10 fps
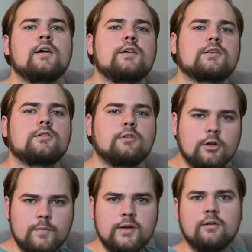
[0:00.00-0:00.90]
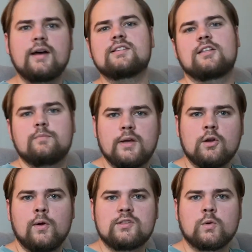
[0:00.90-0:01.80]
So a little bit less than
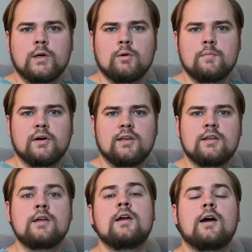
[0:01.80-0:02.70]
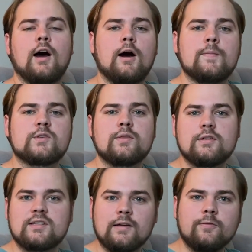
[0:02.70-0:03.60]
Bitcoin's 21 million. So
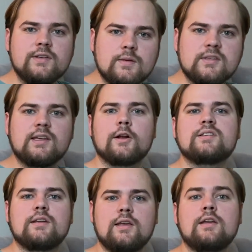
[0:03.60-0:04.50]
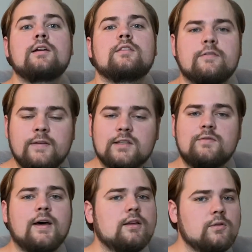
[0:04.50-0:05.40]
there's definitely some scarcity. The fixed
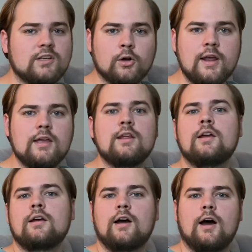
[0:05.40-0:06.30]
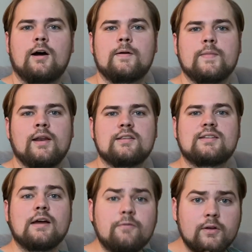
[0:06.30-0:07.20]
value is great. And it's
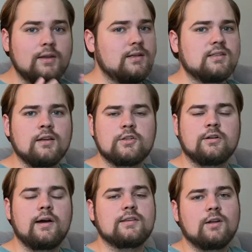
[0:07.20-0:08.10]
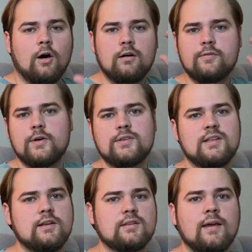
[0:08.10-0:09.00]
definitely decentralized. All of those
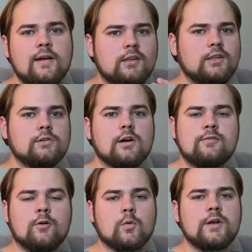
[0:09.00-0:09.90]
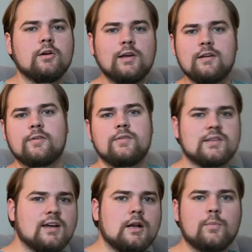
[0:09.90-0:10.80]
things you look for when you're looking for this
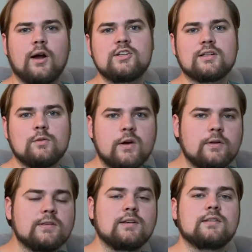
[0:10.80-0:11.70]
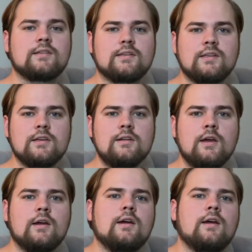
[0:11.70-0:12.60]
kind of project and whether it's going to succeed.
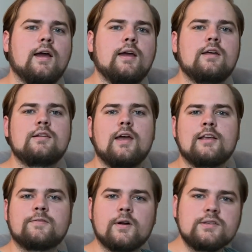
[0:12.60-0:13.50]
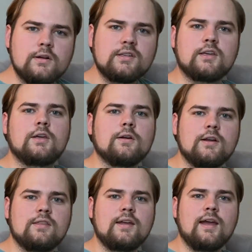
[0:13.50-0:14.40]
And as far as their security,
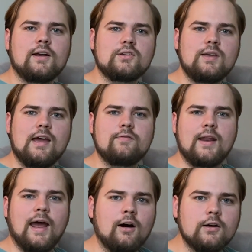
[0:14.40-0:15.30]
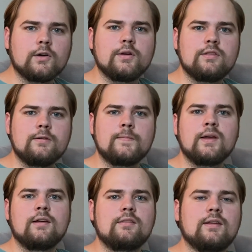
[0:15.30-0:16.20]
they actually have an algorithm
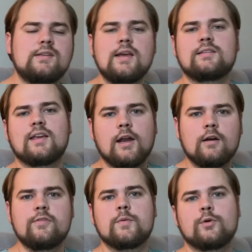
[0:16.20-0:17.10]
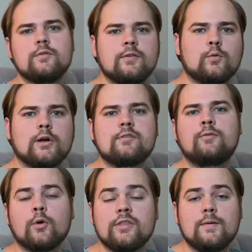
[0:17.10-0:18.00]
that takes care of their proof of work
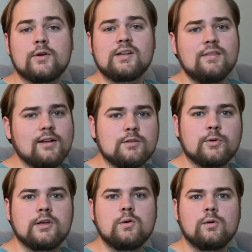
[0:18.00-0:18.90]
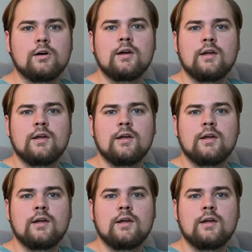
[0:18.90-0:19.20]
for them, which I think is pretty cool.